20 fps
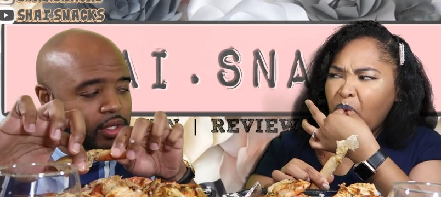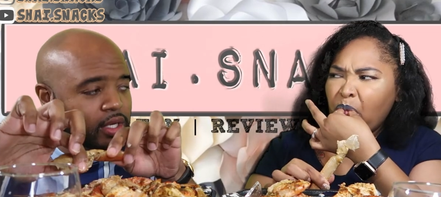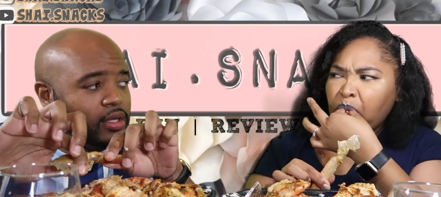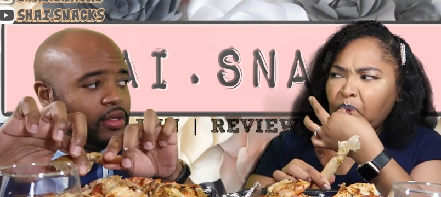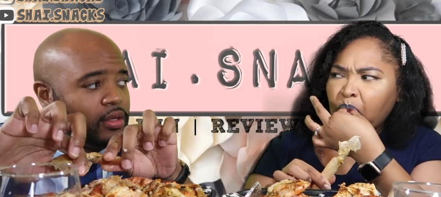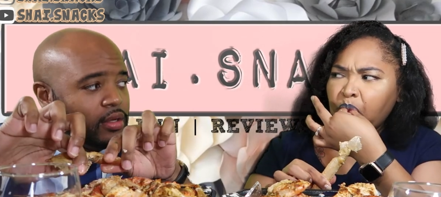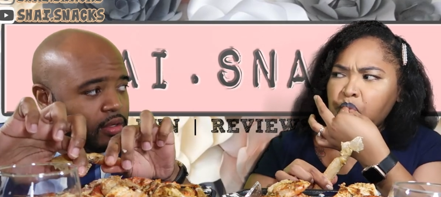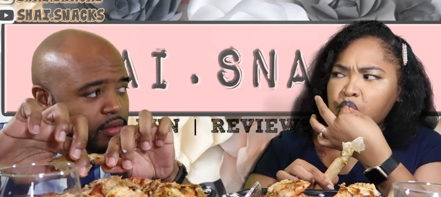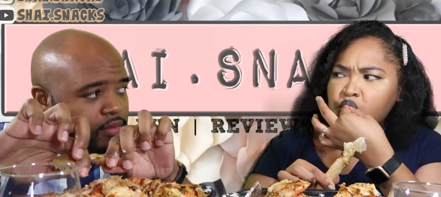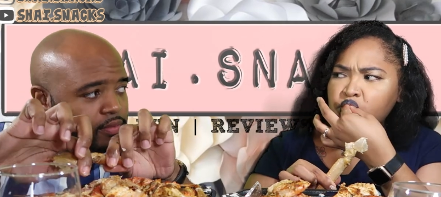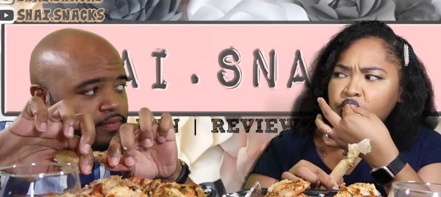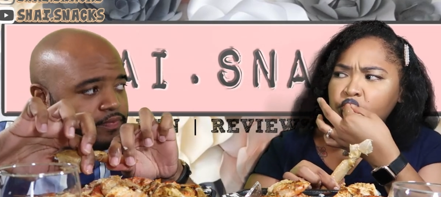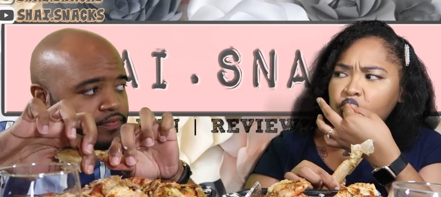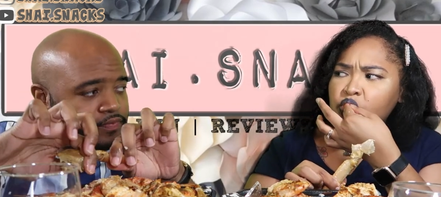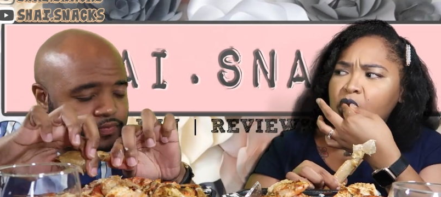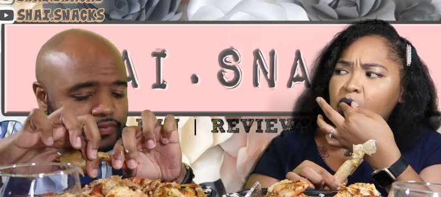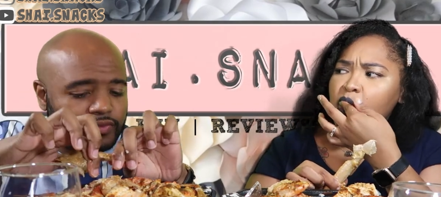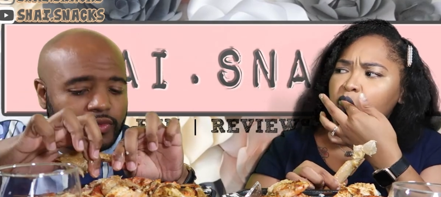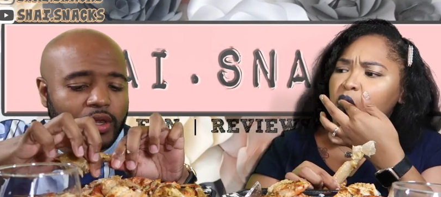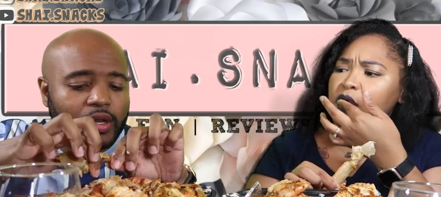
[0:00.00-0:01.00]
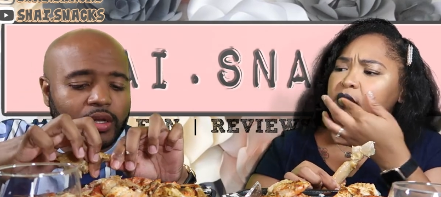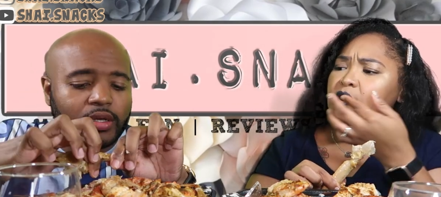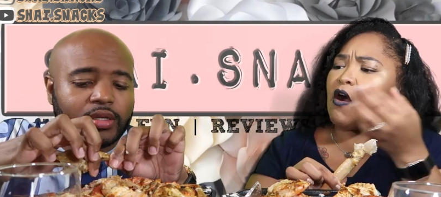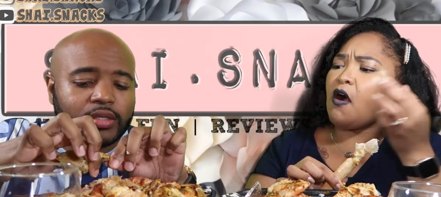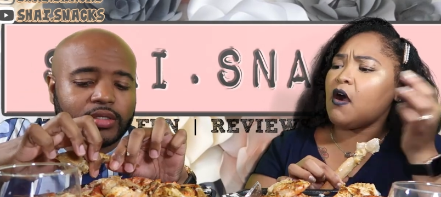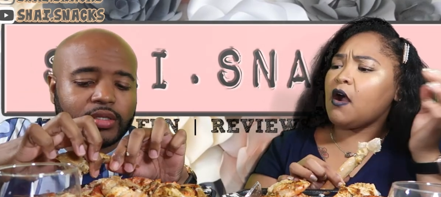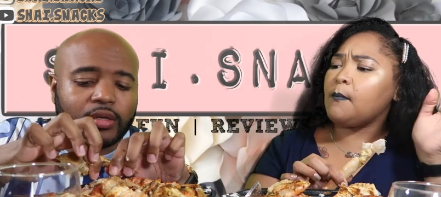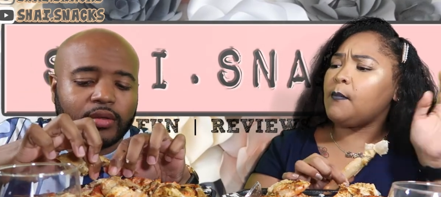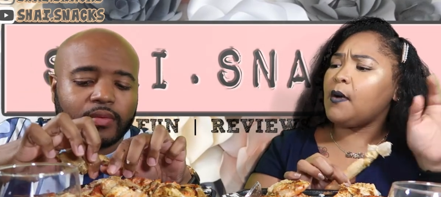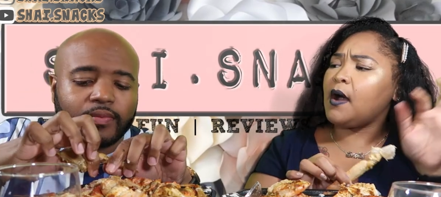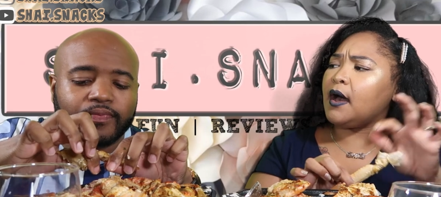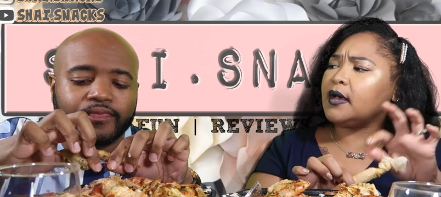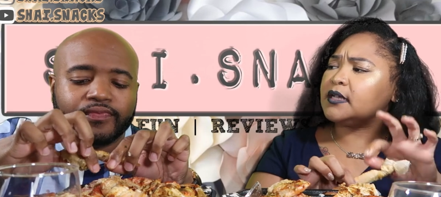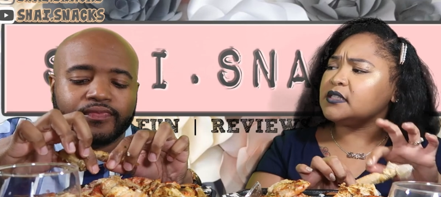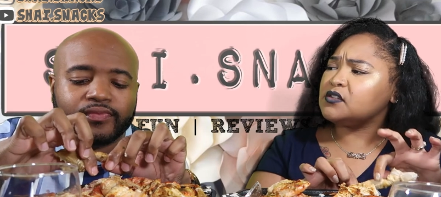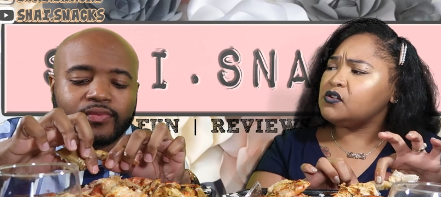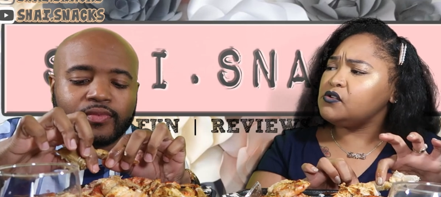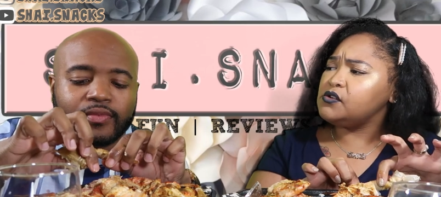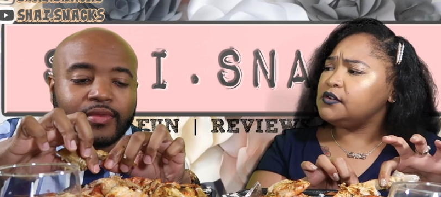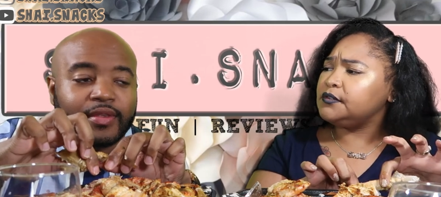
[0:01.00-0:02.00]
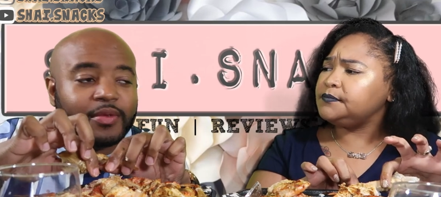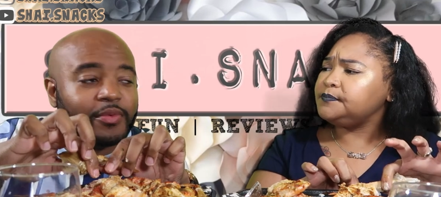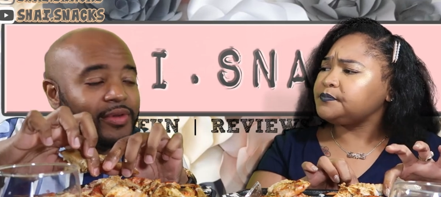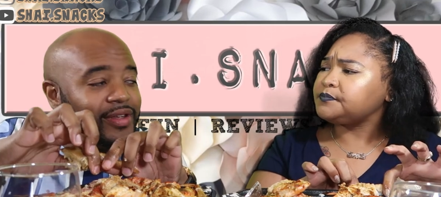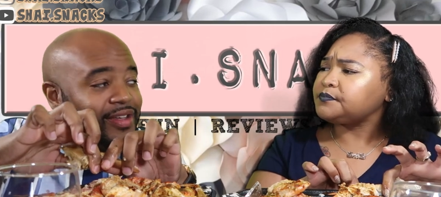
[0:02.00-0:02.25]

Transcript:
Speaker 1: We did. We went to Art Basel.